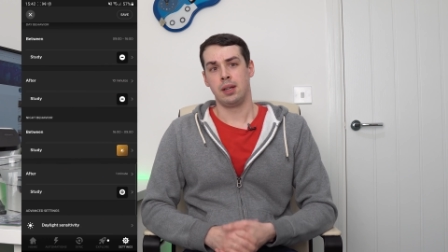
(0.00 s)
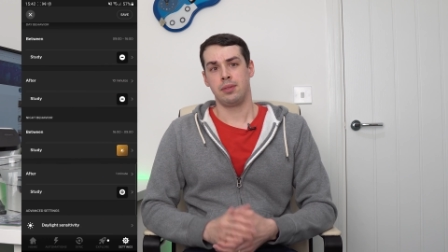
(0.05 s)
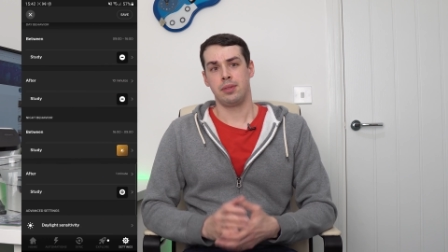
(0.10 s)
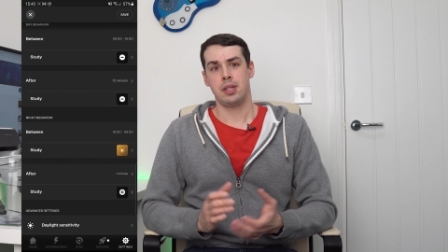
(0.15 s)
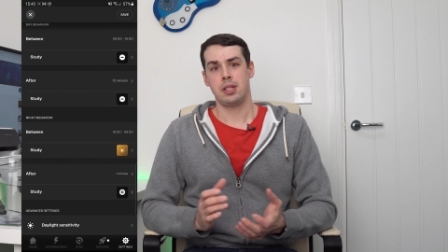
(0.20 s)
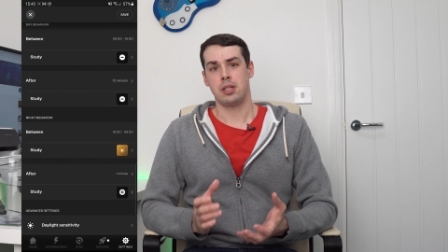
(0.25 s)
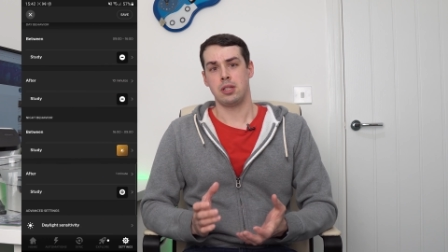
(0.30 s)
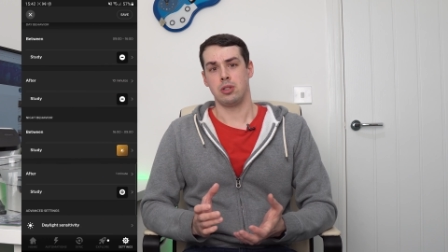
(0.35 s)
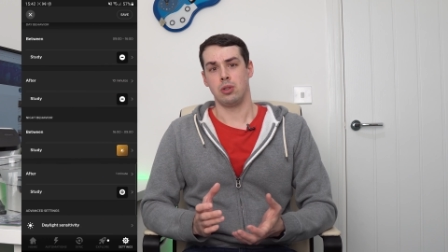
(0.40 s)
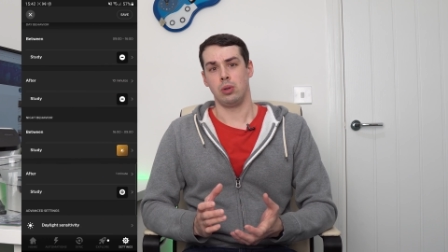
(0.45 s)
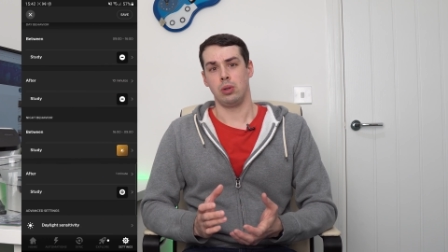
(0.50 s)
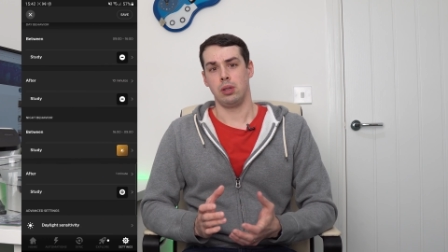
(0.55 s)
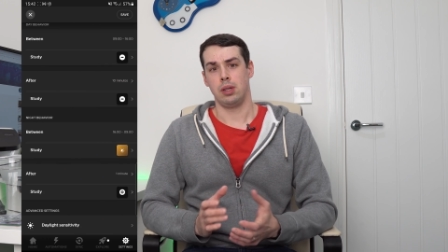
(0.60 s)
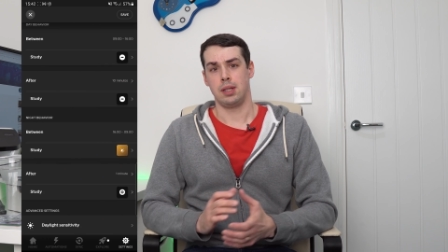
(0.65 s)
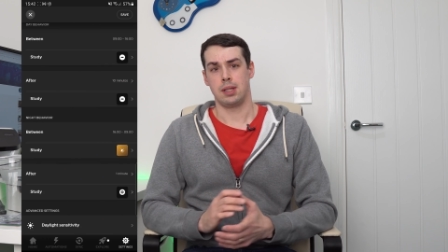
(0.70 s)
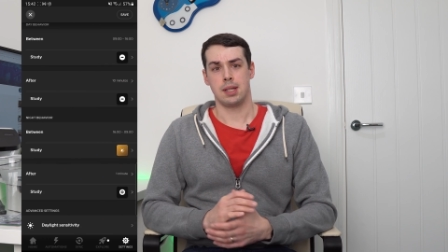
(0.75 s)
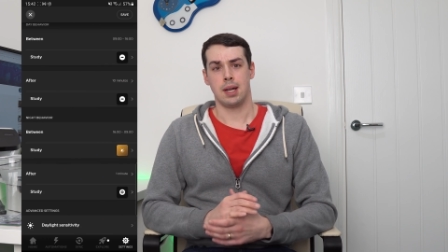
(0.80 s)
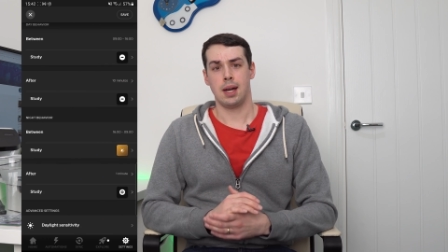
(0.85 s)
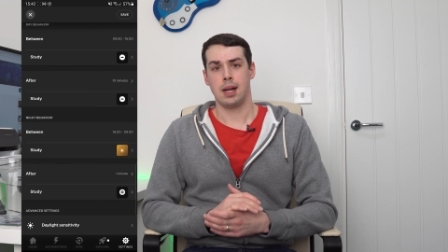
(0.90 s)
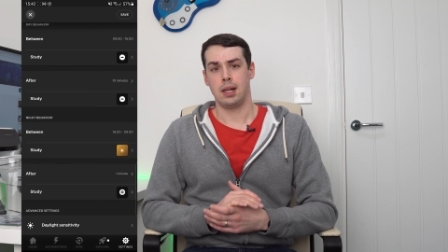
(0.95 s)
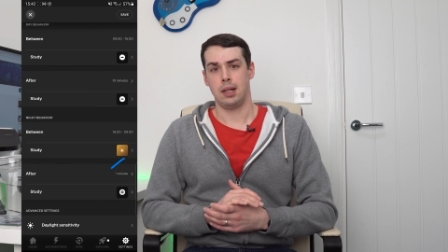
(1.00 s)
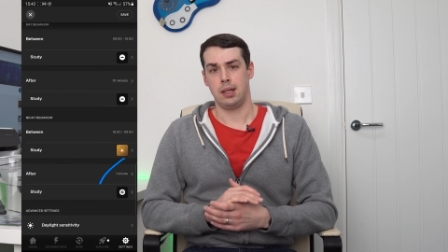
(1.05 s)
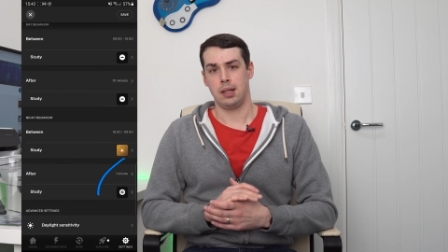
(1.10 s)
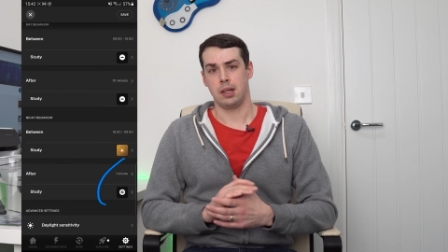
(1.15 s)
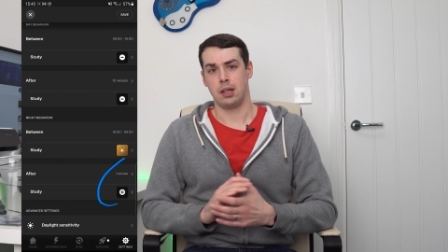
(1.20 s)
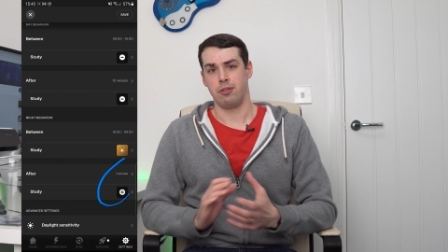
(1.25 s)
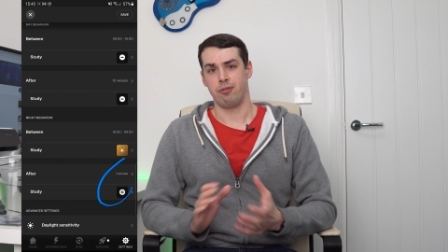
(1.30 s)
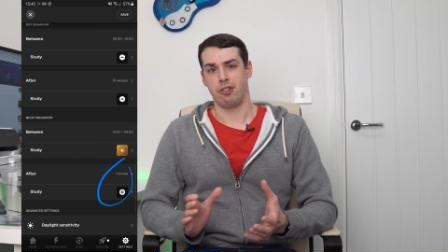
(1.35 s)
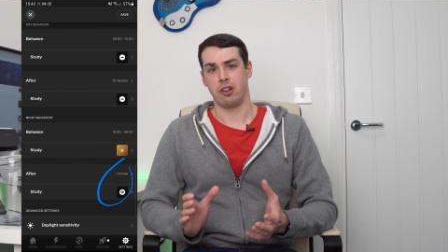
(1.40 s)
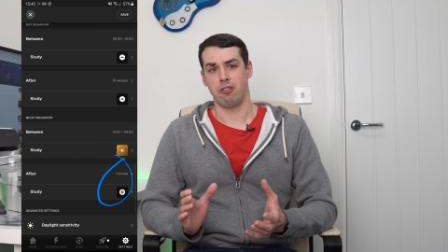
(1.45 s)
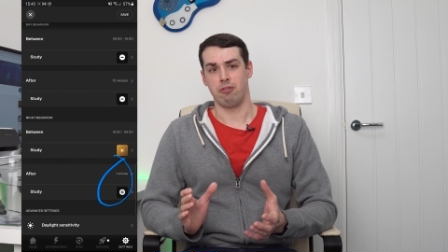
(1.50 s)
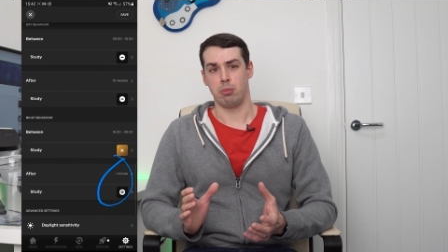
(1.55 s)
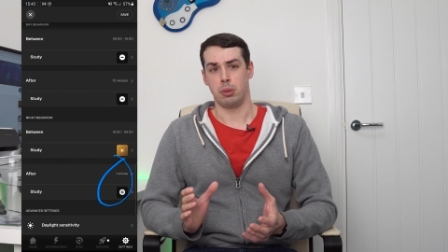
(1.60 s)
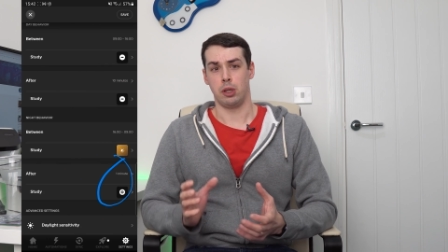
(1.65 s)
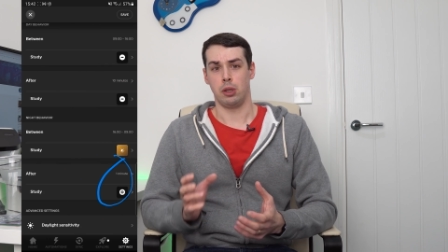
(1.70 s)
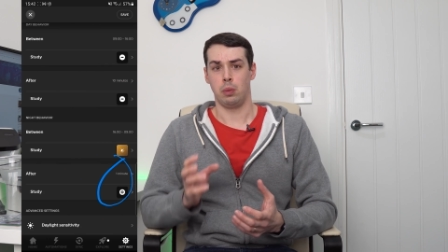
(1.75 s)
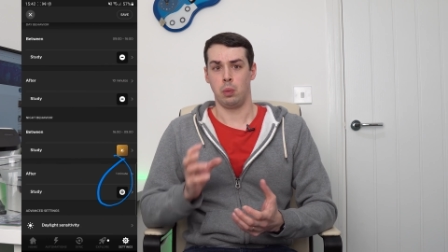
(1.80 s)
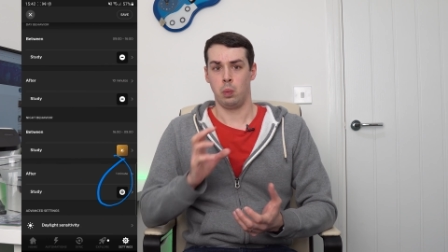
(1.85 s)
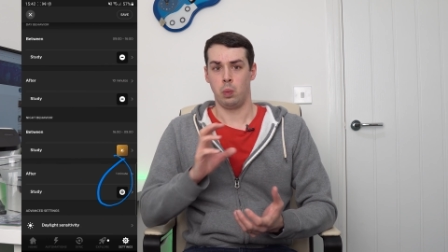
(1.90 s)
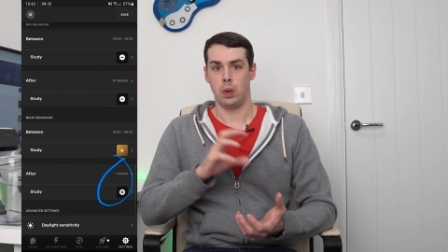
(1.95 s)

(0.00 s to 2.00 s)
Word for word: This is all entirely configurable